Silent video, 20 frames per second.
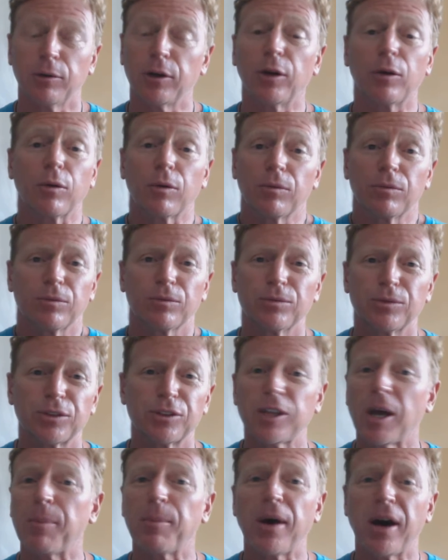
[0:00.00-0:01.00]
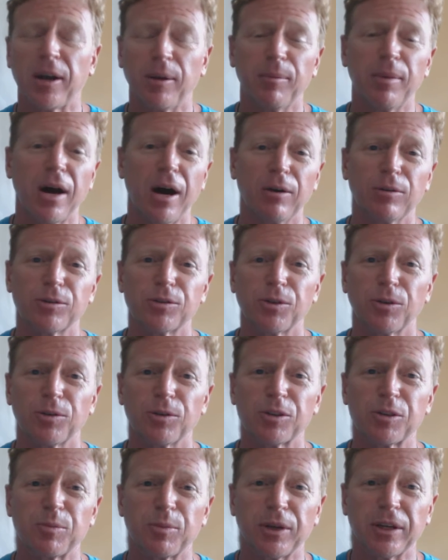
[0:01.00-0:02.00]
don't step out of bounds, so
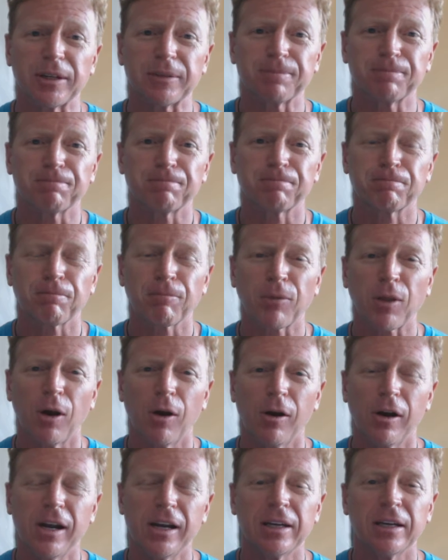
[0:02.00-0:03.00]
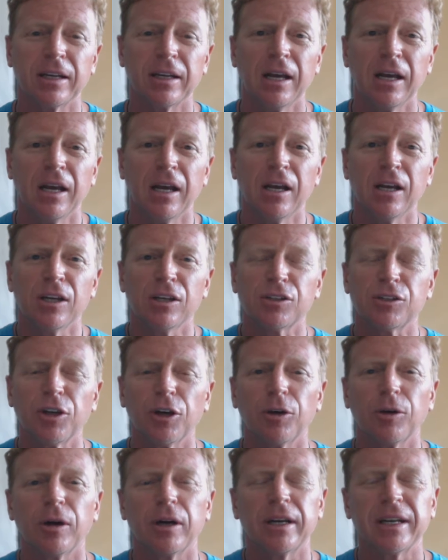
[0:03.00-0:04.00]
to speak. All right.
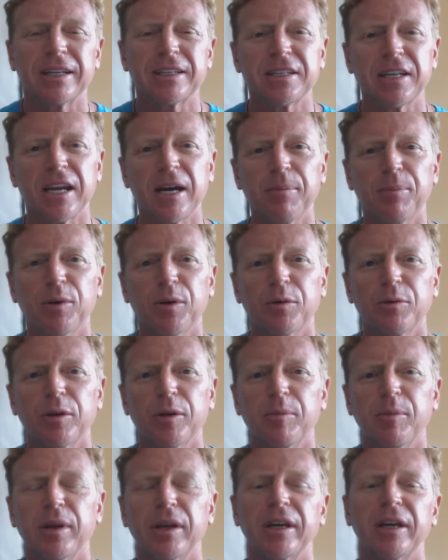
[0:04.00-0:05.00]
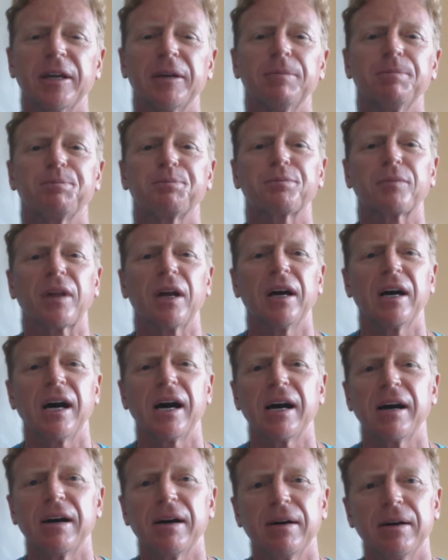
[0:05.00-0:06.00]
So an example would be
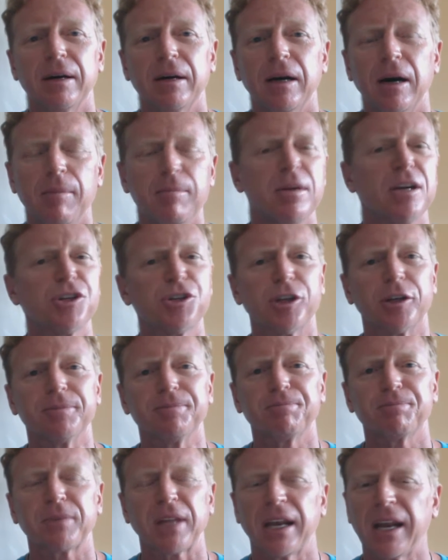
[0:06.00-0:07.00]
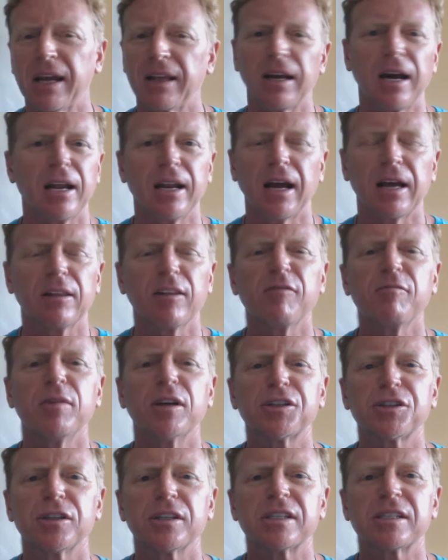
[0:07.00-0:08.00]
a mission, and I love
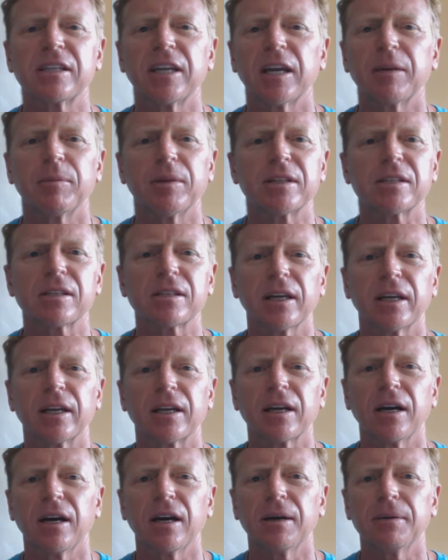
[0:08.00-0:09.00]
mission statements like